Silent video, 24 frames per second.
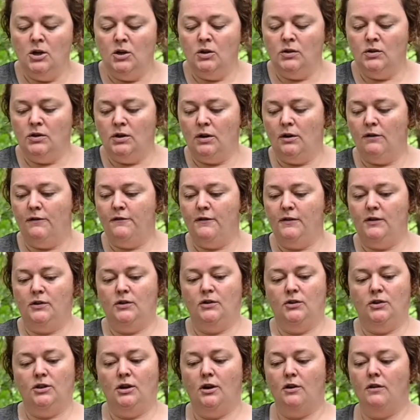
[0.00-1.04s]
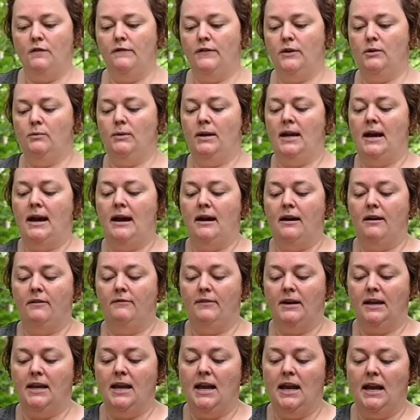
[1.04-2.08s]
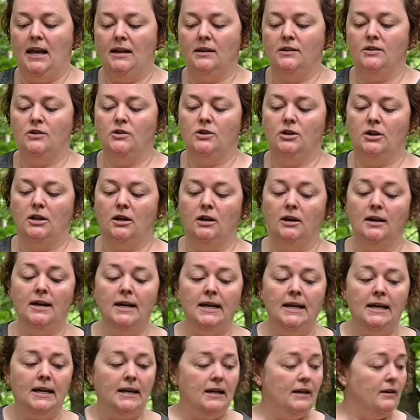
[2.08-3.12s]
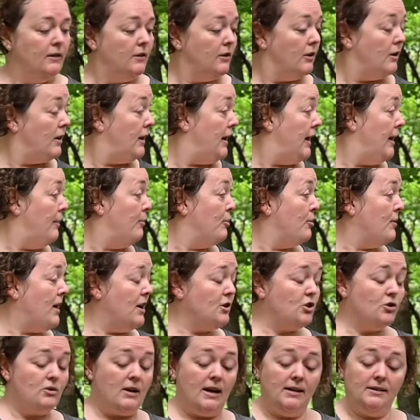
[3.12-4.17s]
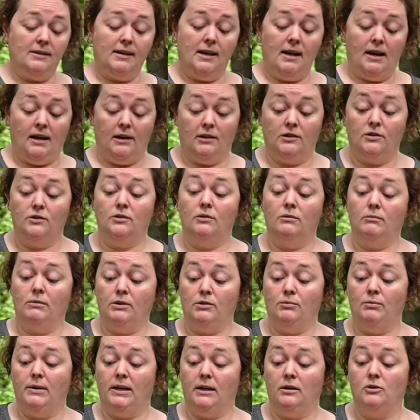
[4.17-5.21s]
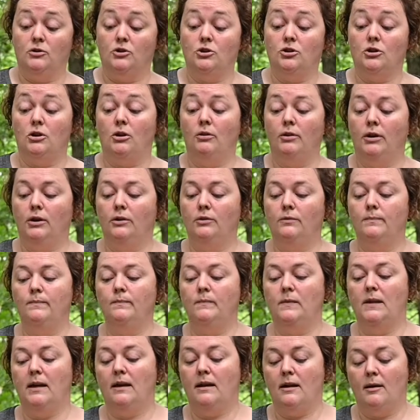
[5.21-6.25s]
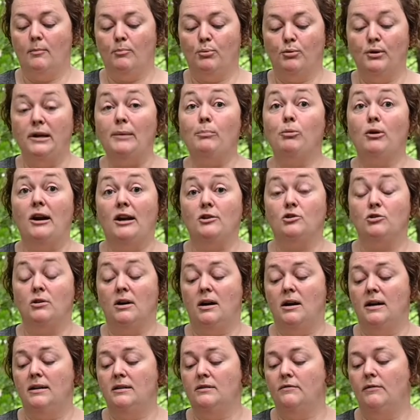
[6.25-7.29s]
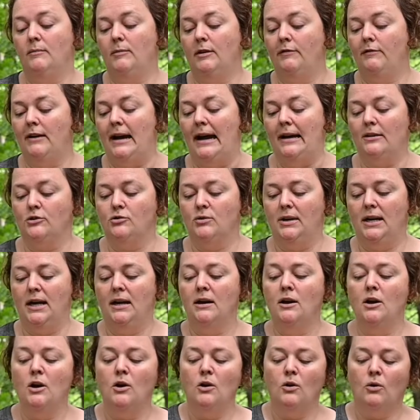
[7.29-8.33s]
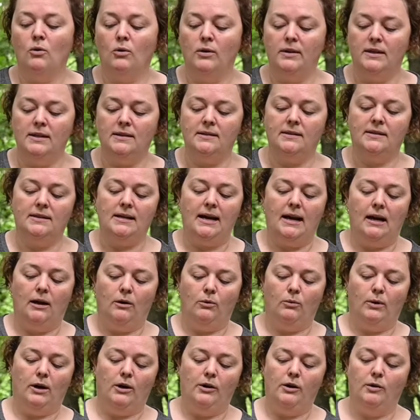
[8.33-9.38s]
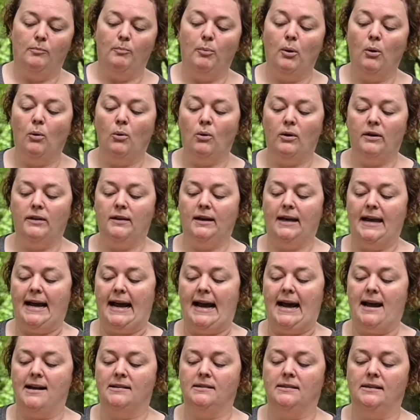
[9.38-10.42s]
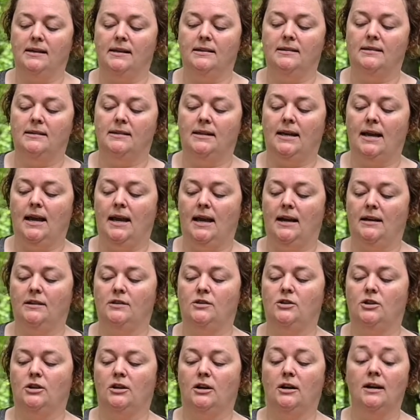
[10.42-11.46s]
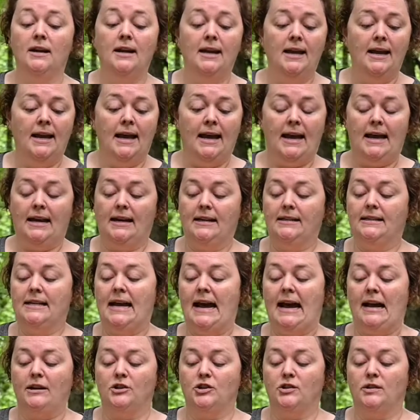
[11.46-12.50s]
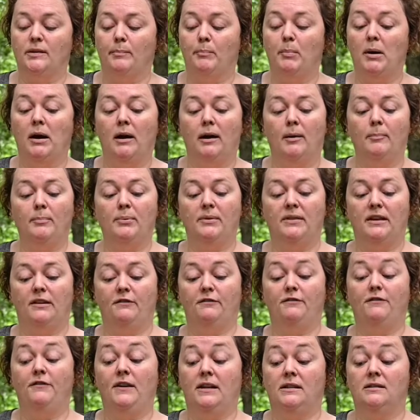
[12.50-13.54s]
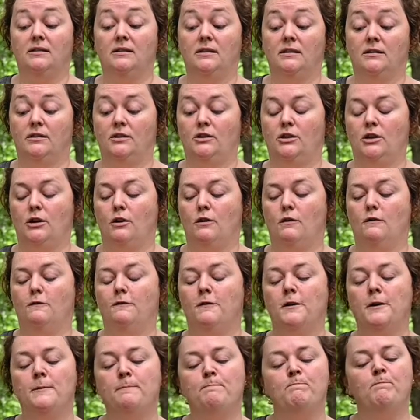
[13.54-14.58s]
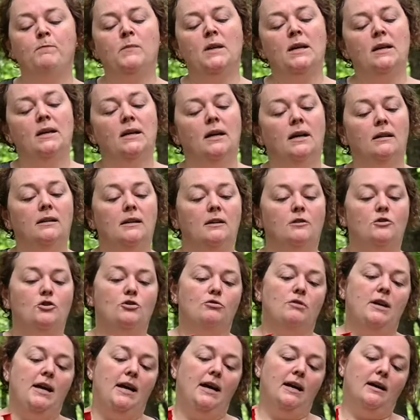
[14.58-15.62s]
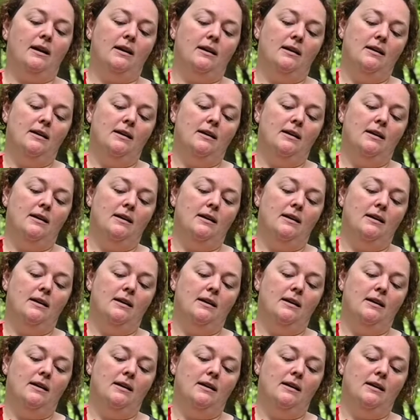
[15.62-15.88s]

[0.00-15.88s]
So for the stove, you would have a canister, either a pressurized canister, which we can show you. They come pre-pressurized from the factory, or this style where you pour the gas into the canister and attach the pump that fits the stove. A little trick,